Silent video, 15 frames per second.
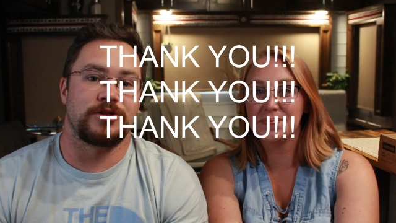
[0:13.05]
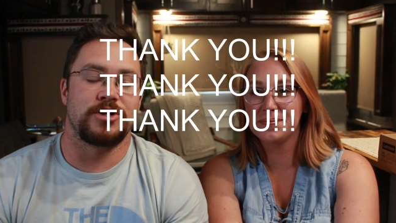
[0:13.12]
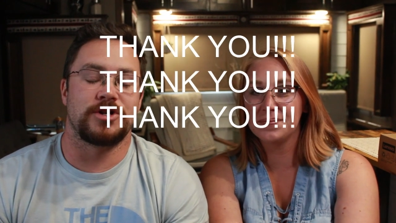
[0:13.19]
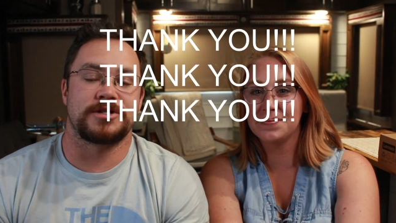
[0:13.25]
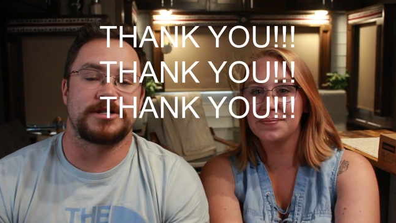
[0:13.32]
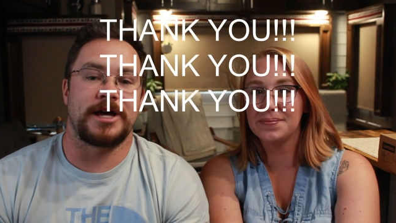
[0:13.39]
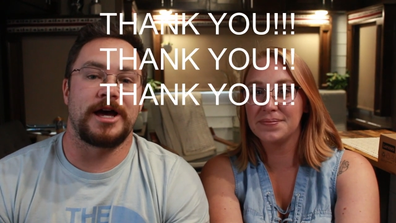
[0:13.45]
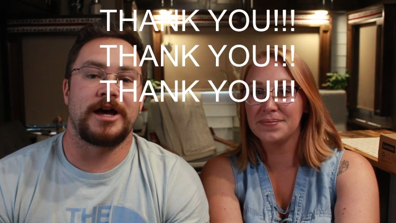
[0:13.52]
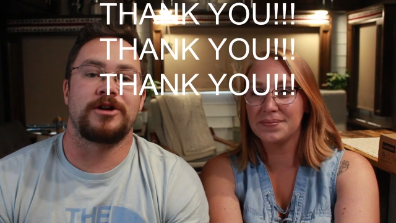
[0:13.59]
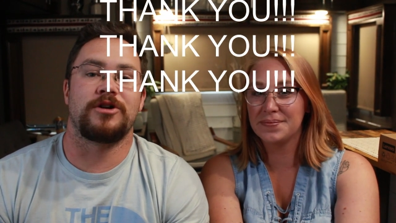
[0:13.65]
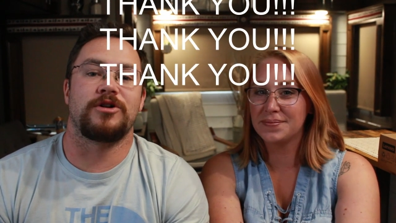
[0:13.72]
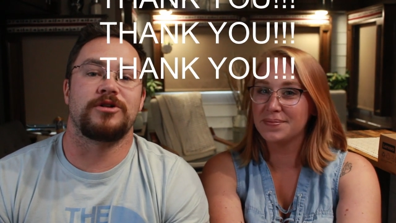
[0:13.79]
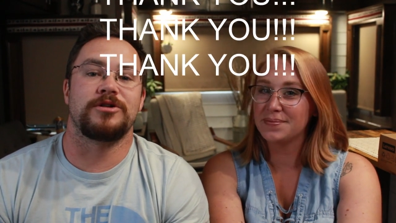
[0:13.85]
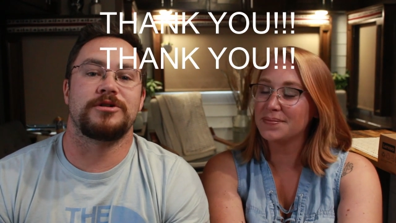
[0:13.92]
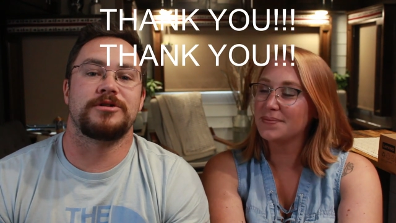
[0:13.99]
Speaker 1: looked at
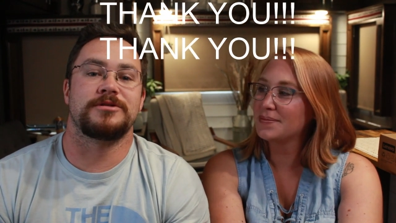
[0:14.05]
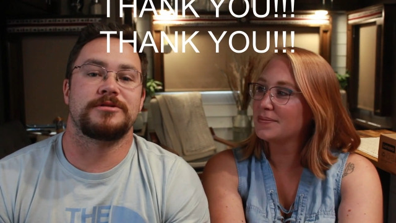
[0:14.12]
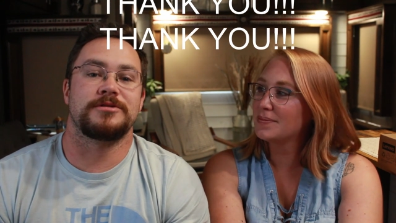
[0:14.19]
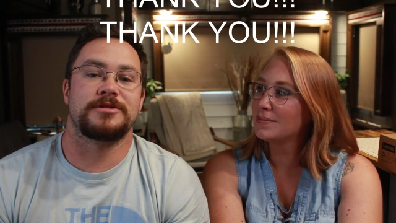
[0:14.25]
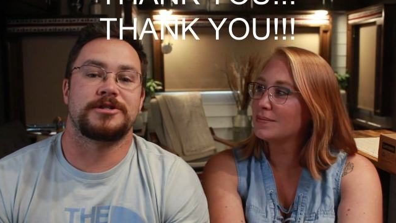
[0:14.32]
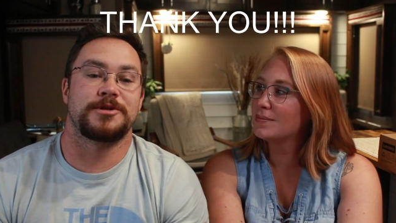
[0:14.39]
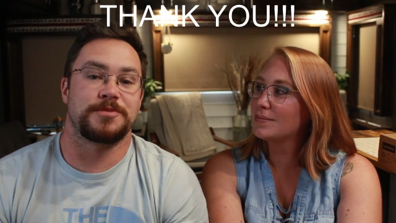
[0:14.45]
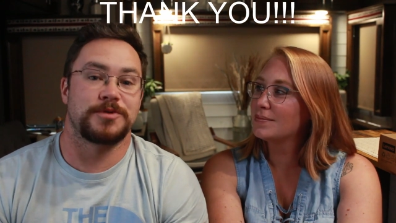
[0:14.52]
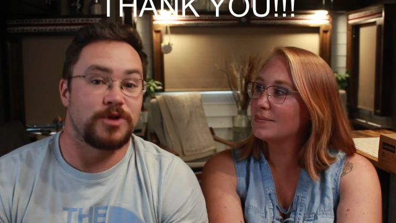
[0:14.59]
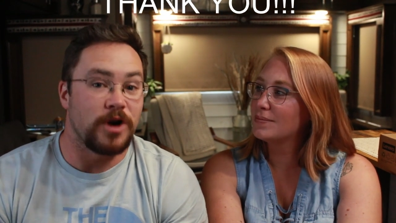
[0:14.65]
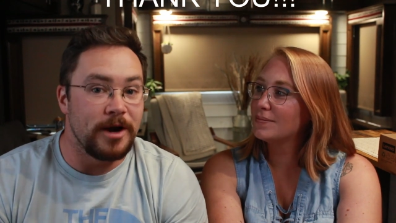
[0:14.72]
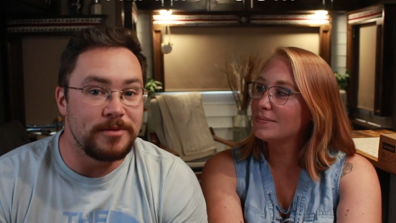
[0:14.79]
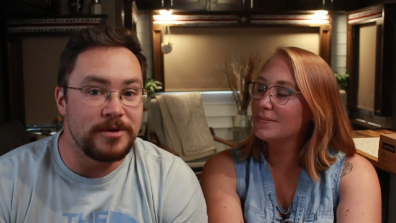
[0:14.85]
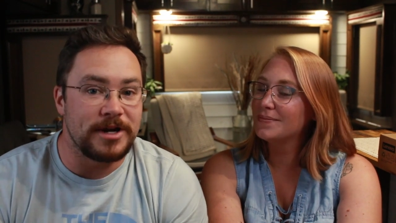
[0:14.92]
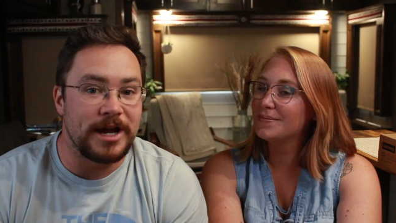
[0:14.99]
our
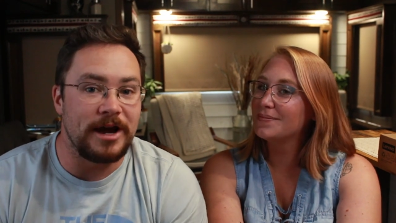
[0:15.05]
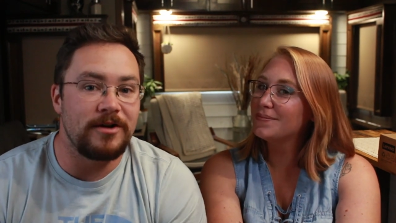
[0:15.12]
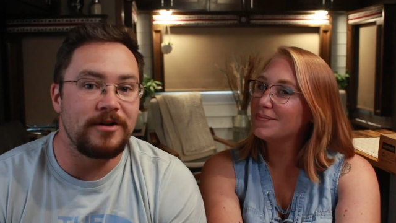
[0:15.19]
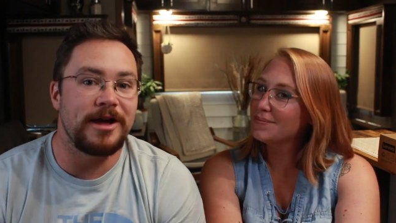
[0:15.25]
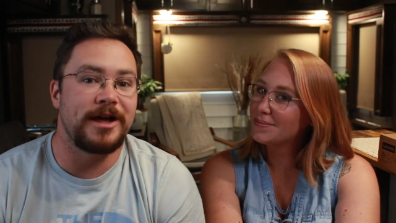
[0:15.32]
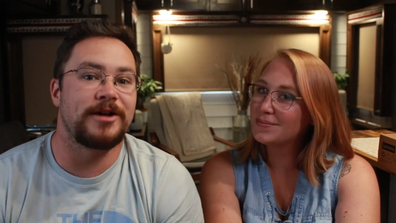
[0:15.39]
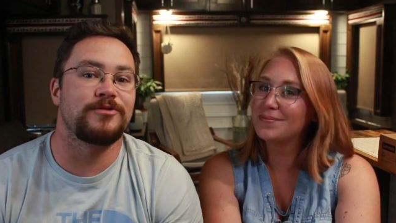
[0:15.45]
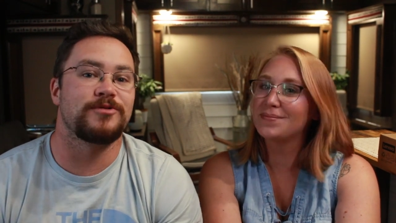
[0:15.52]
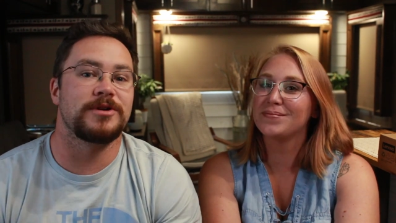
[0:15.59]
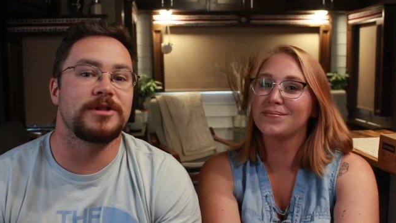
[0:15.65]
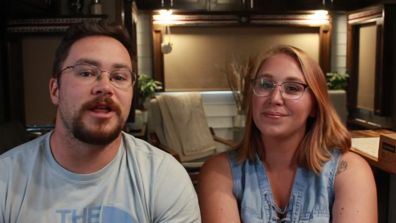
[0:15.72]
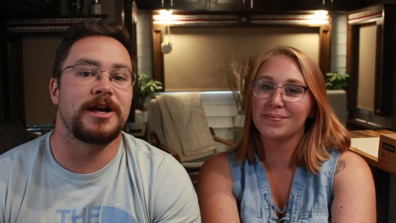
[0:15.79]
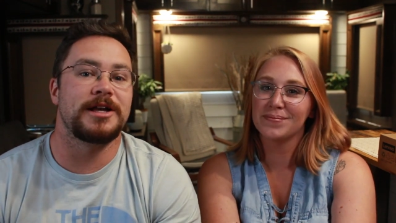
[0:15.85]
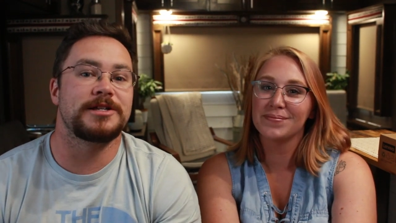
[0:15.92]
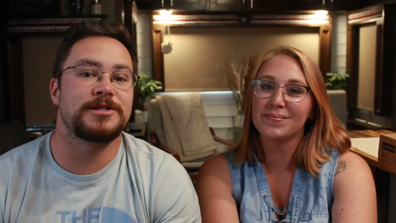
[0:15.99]
subscriber count and
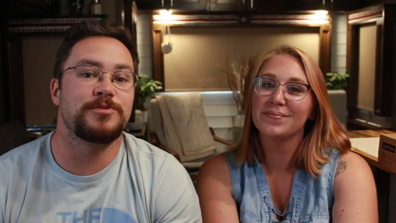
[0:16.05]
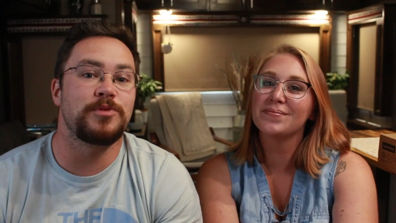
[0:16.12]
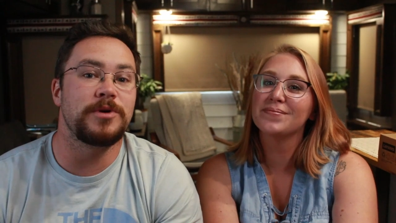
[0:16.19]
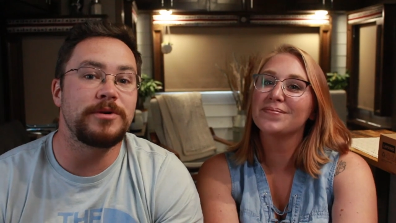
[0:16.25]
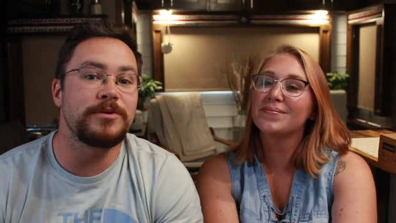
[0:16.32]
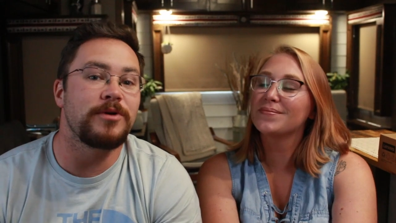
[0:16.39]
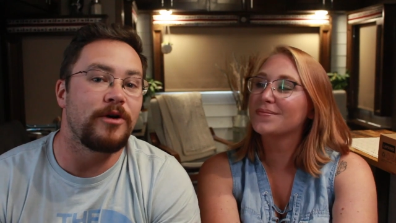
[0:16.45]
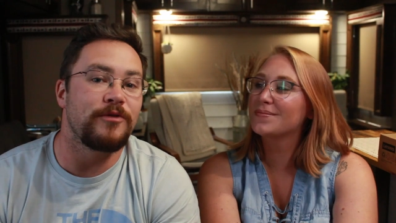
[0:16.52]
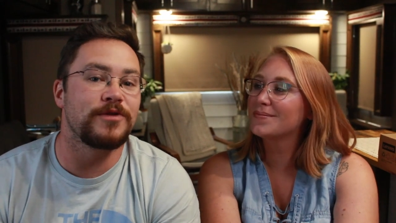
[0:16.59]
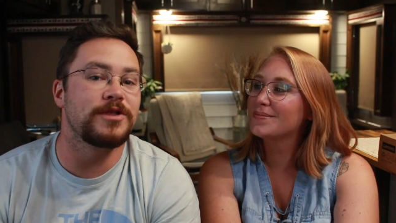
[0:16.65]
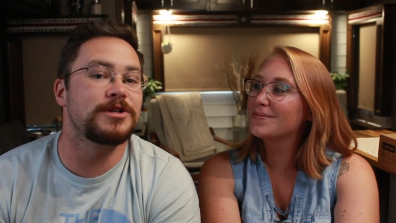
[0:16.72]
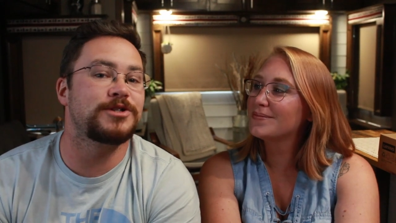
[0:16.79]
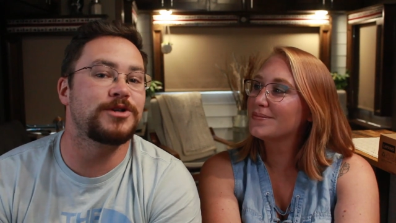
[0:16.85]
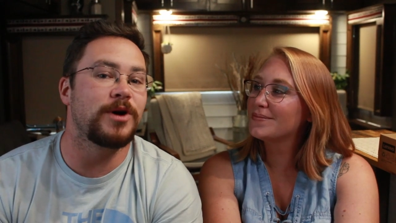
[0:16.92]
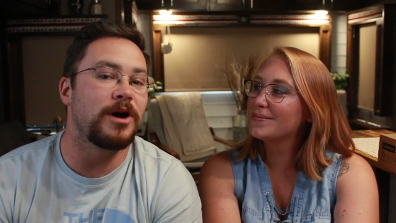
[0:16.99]
realized we were over
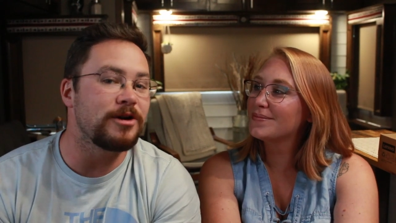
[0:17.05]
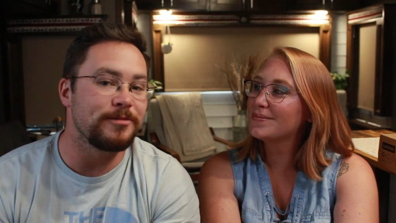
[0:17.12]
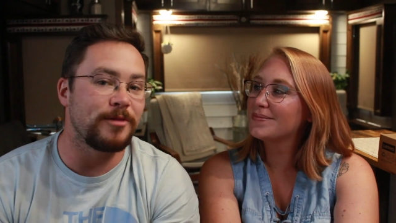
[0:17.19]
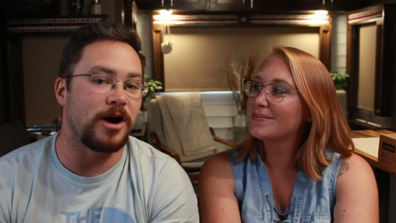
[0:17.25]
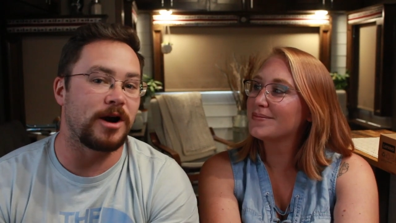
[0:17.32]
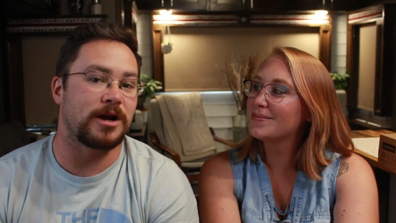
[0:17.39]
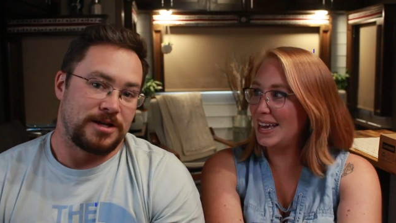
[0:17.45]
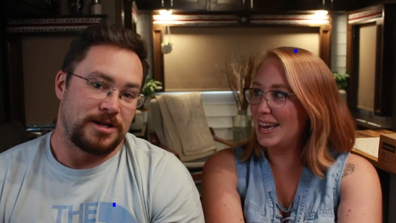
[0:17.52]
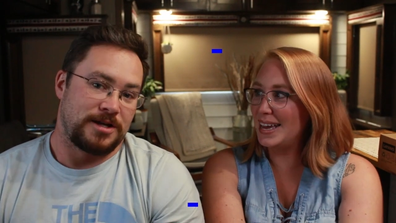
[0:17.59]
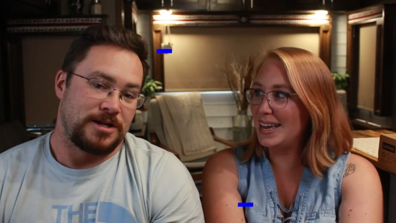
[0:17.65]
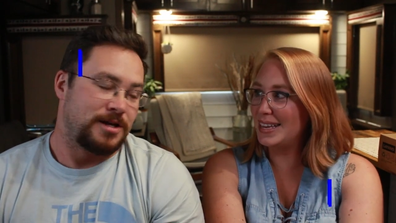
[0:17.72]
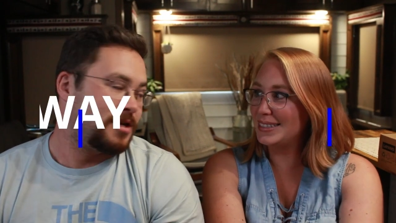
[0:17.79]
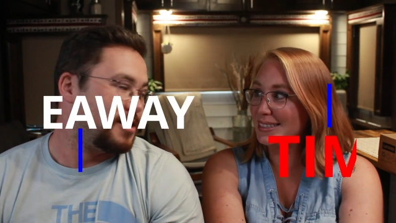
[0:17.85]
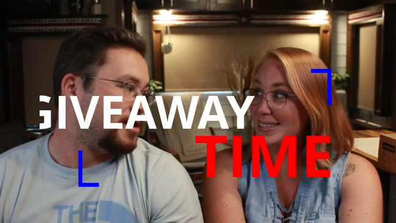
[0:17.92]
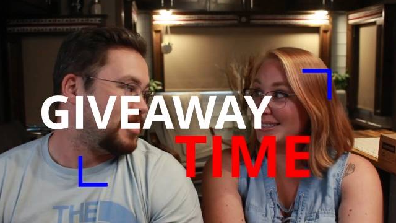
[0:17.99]
the 200 mark.
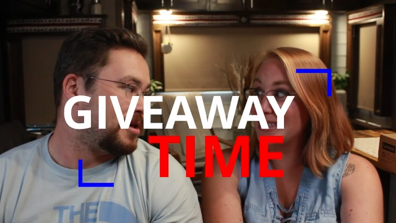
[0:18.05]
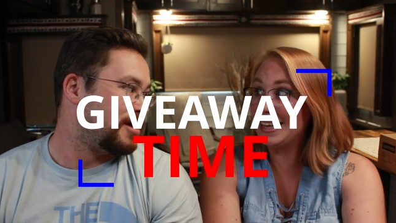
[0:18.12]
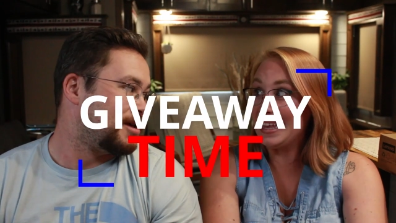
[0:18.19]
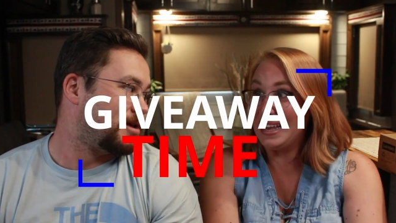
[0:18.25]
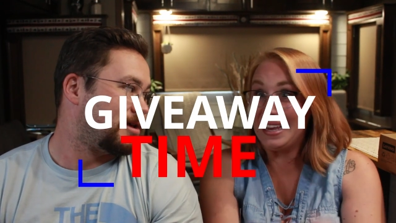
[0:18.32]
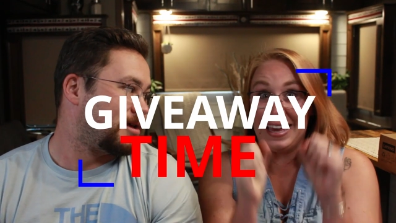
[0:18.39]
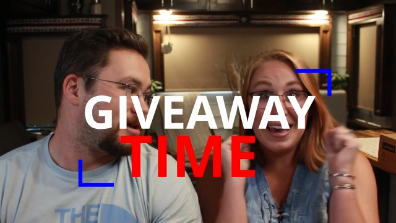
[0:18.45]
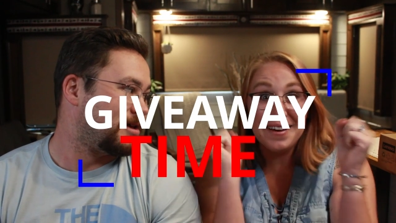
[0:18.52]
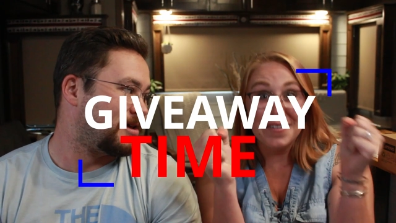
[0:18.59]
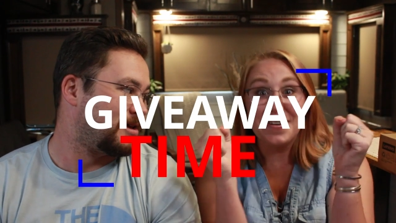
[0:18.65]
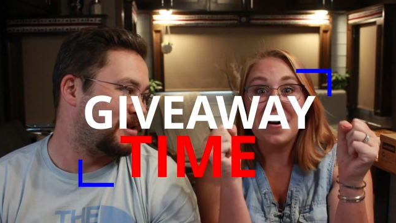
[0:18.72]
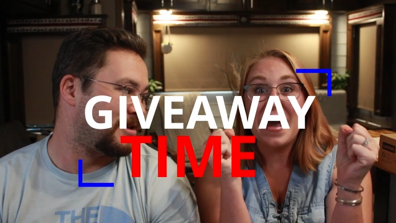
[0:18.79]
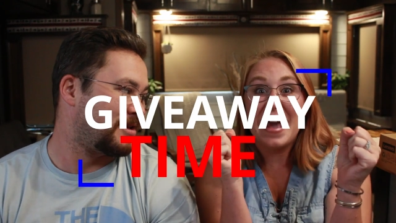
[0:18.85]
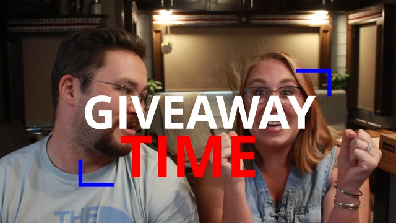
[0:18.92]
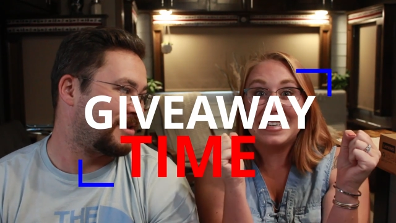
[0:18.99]
It's
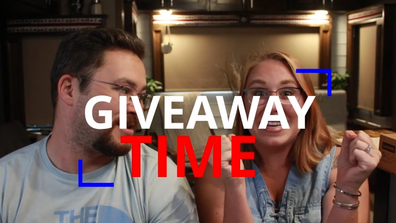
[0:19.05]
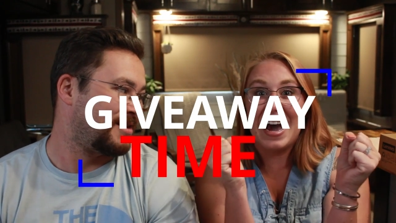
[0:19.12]
Speaker 2: giveaway